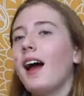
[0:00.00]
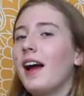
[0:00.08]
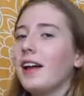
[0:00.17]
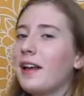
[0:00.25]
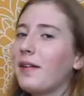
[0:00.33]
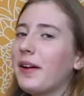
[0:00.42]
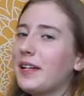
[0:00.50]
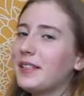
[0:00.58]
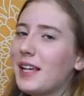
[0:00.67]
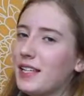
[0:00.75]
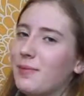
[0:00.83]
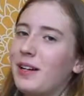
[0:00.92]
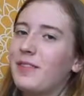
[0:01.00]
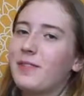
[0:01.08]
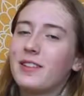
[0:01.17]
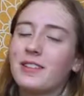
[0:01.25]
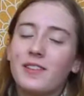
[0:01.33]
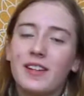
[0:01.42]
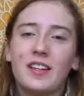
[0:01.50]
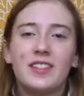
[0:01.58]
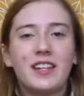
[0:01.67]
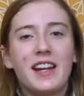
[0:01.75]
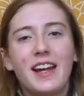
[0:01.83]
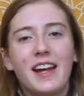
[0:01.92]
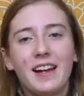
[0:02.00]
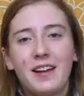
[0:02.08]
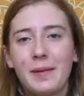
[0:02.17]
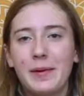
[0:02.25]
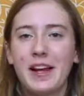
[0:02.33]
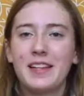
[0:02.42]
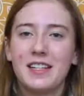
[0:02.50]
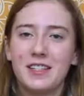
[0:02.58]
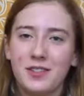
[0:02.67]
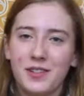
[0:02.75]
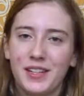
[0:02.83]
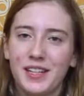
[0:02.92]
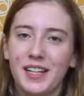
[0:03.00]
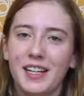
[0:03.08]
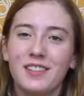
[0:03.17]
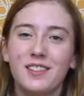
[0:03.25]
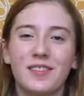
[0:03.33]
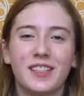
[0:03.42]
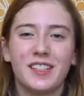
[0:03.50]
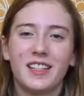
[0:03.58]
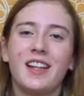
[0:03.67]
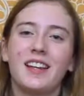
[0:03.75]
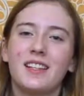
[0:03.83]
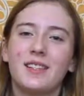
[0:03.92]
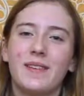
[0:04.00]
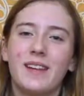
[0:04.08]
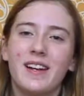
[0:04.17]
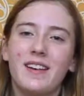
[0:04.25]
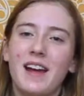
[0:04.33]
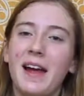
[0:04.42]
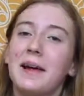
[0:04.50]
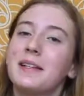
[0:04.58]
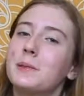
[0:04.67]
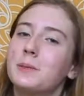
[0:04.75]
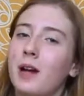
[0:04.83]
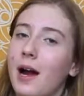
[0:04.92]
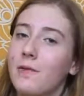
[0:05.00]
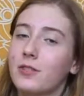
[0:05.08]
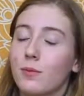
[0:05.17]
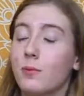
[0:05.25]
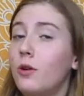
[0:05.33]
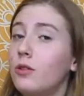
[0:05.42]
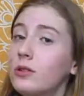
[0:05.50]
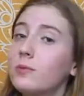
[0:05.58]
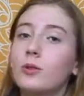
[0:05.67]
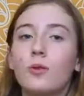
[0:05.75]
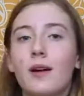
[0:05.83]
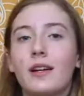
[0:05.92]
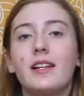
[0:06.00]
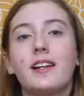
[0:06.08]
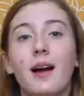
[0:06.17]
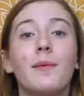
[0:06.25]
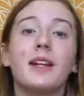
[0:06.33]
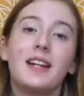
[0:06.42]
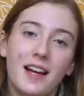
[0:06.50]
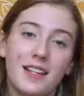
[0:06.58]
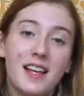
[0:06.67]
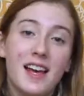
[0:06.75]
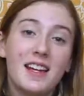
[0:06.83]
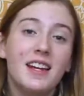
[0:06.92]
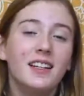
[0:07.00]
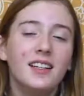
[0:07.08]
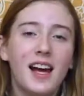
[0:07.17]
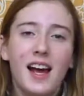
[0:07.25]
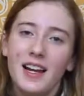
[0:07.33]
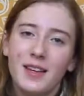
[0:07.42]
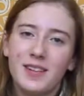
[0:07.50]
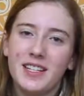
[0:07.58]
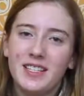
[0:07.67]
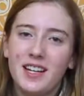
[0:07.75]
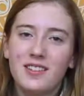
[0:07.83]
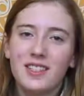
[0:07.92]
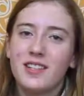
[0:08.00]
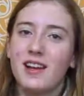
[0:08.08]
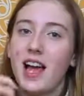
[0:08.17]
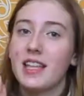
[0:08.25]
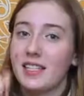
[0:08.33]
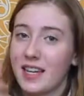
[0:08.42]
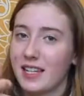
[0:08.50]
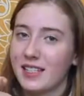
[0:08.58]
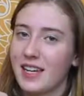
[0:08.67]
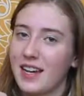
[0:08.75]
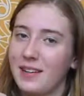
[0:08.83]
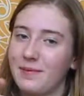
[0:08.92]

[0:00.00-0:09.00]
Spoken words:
Anyways, that's about it for this video today, and I hope you guys enjoyed it. And don't forget to like this video and subscribe for some wholesome quality comedy content. Anyways, I'll see you guys next time.